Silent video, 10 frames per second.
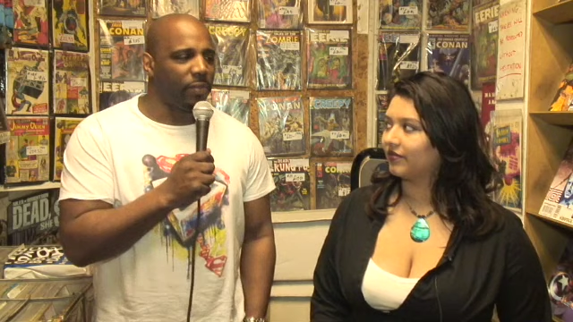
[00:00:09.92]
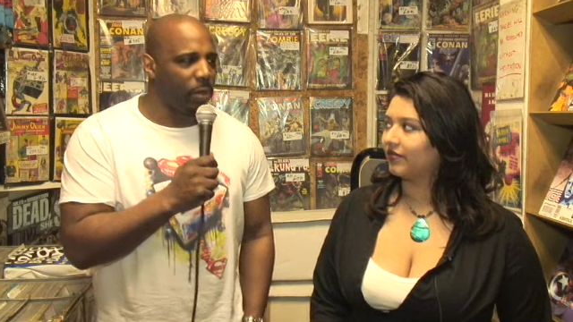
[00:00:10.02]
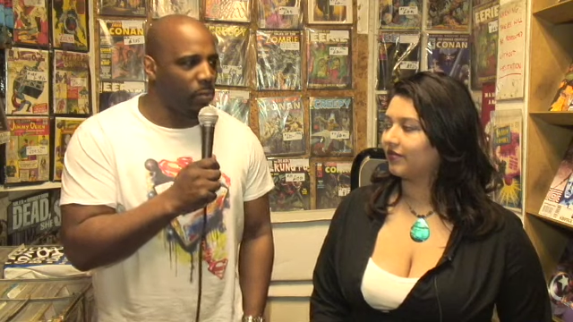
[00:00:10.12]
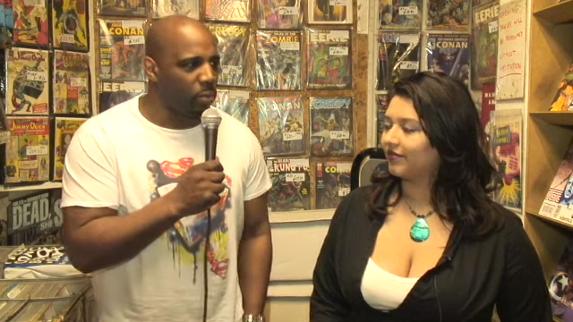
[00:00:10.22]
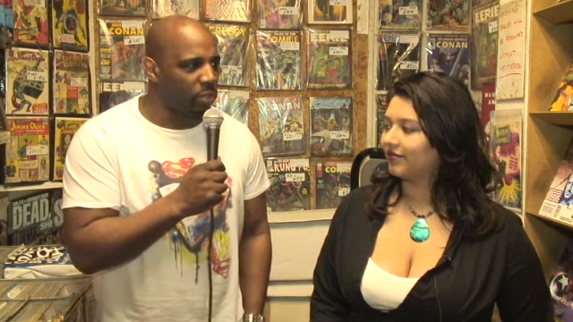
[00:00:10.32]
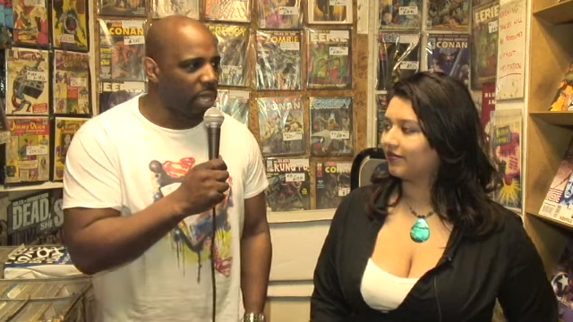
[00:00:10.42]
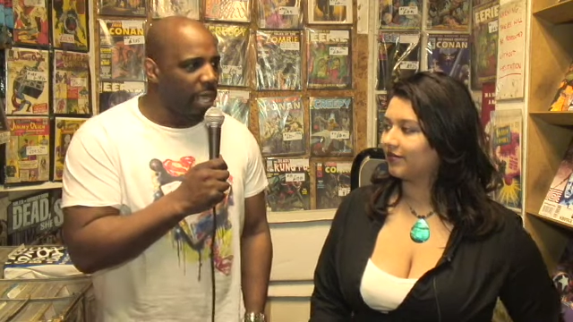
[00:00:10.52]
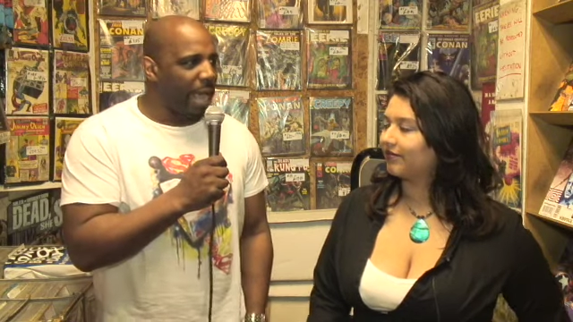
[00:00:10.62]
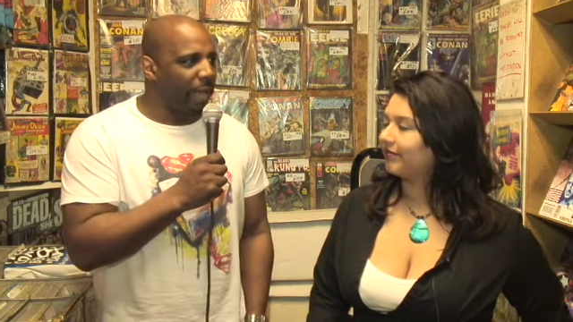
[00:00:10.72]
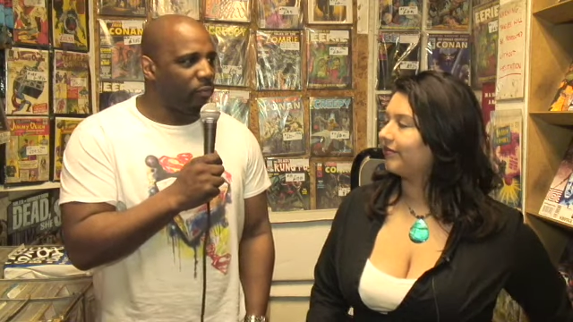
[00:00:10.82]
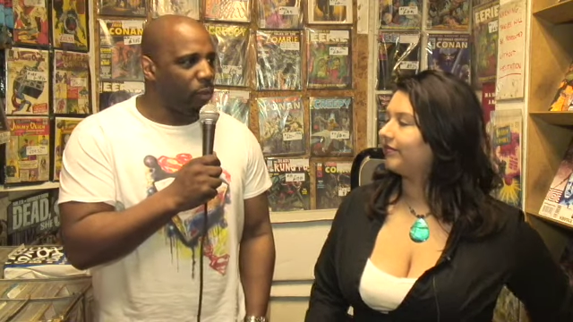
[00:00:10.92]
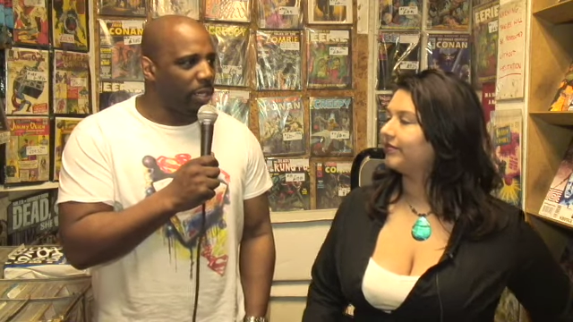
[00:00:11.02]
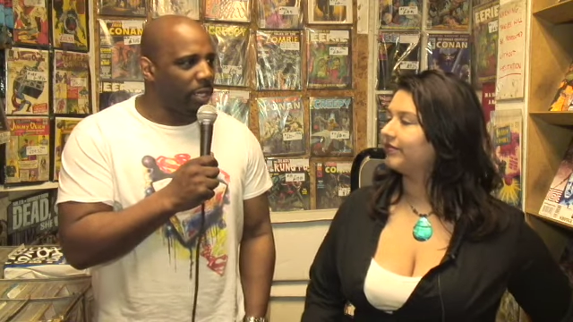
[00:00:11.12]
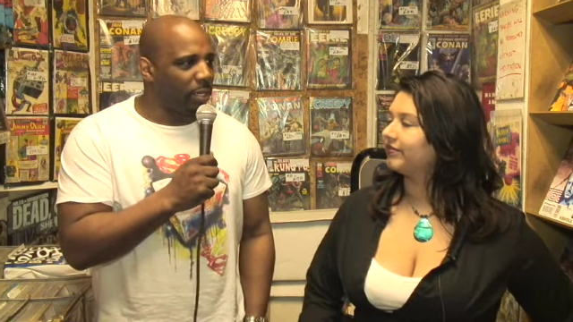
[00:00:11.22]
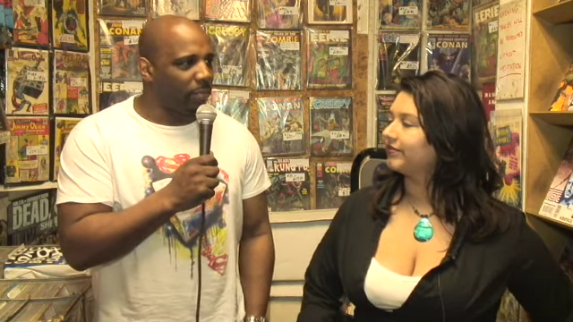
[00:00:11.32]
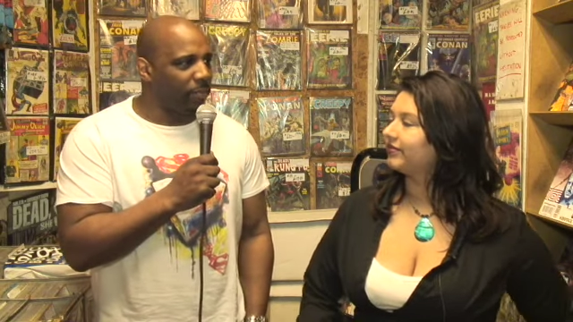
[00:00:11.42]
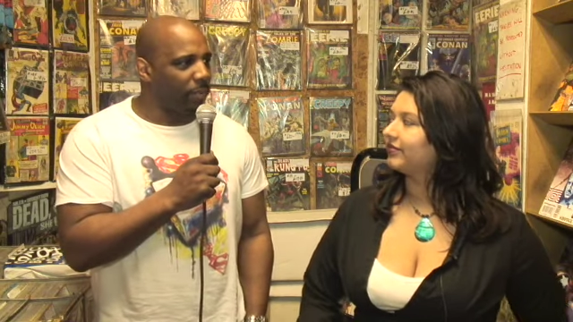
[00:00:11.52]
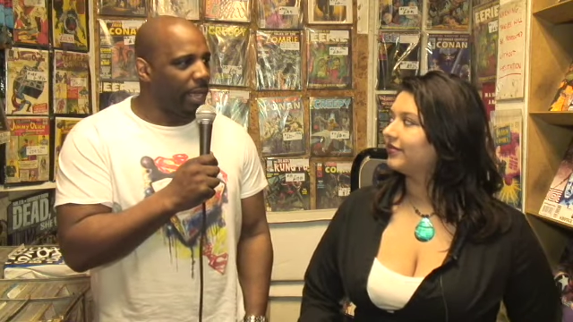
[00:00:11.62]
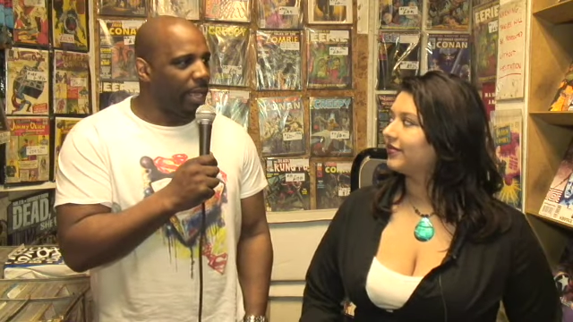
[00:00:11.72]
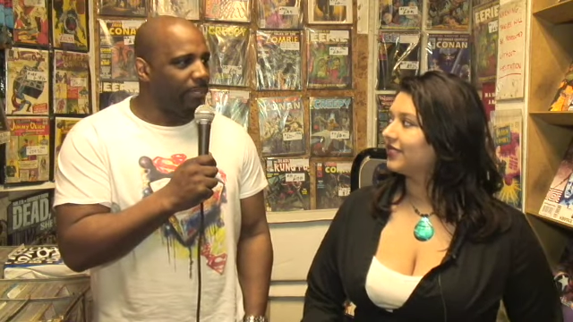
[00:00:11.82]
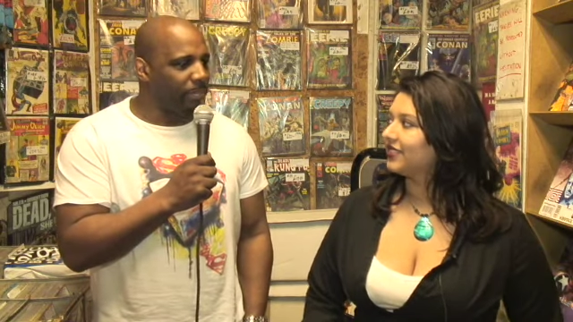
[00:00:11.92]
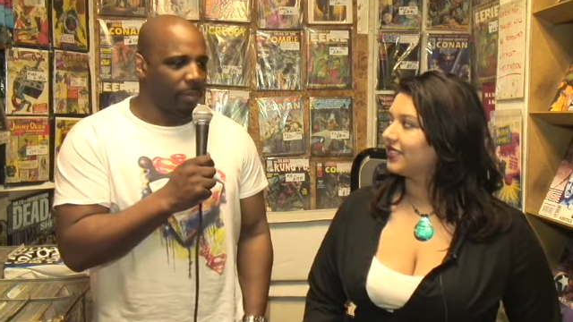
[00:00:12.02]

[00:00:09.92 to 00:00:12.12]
Speaker 1: the awards and running them. Um,